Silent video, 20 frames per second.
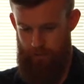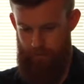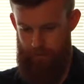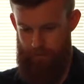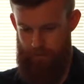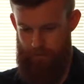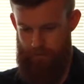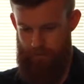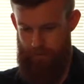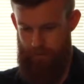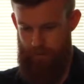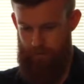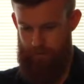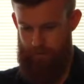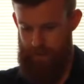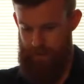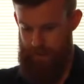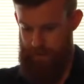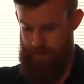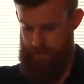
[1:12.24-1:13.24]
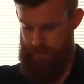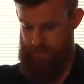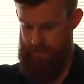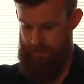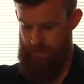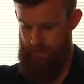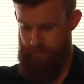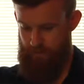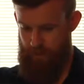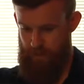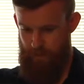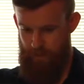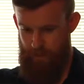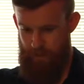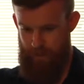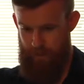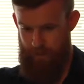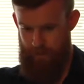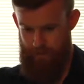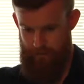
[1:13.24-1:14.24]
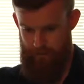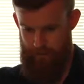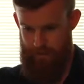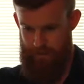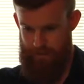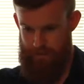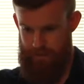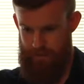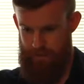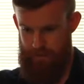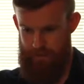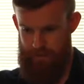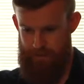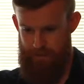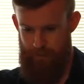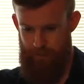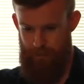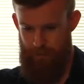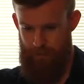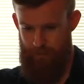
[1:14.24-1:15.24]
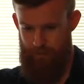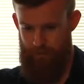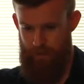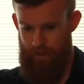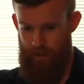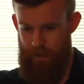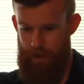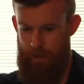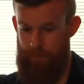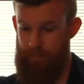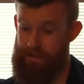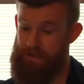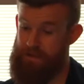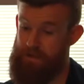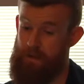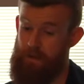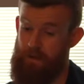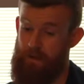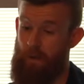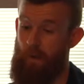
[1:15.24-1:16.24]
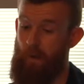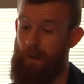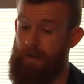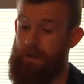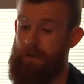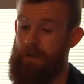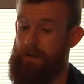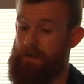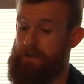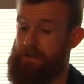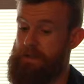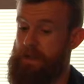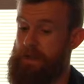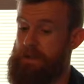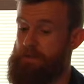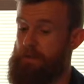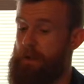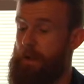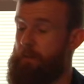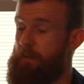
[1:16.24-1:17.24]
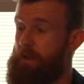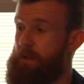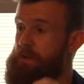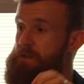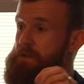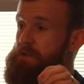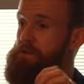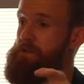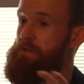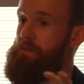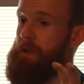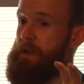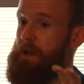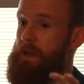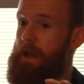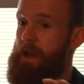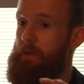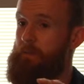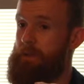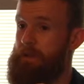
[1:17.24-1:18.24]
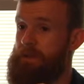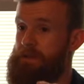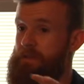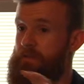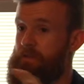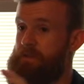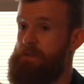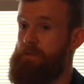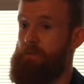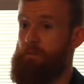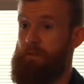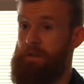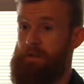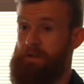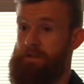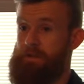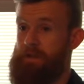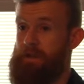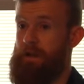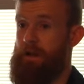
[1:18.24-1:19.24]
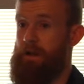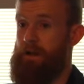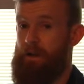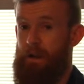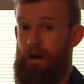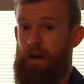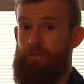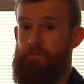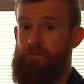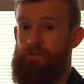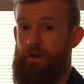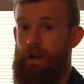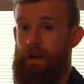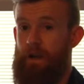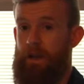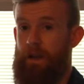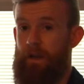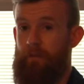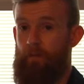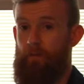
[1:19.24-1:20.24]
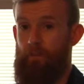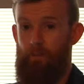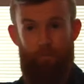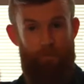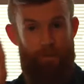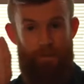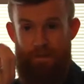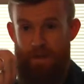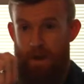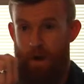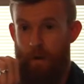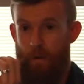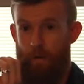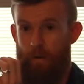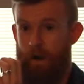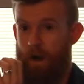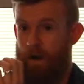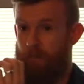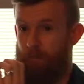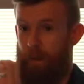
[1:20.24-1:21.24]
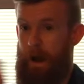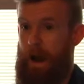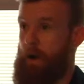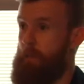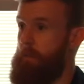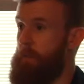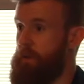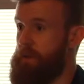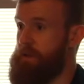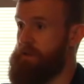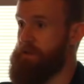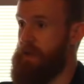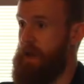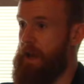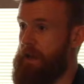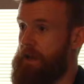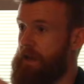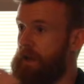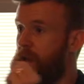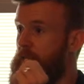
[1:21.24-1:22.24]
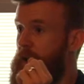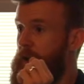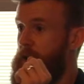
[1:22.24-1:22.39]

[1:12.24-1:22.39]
I'll just scroll down. This is all very big. I'll make it slightly smaller. That's the other quick thing to say as well. I'm going to zoom in and out because obviously this is a live training. There's no kind of PowerPoint deck.